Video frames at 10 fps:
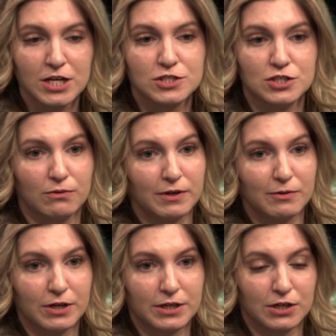So we
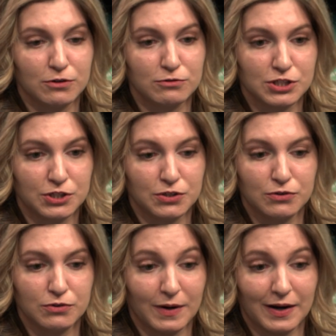want to go
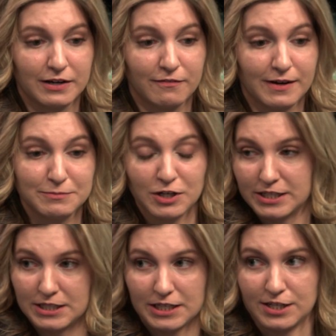to, okay, if I'm
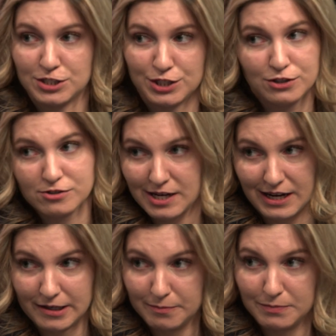not in the kitchen, there's a
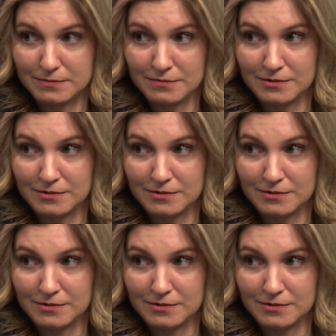gate up.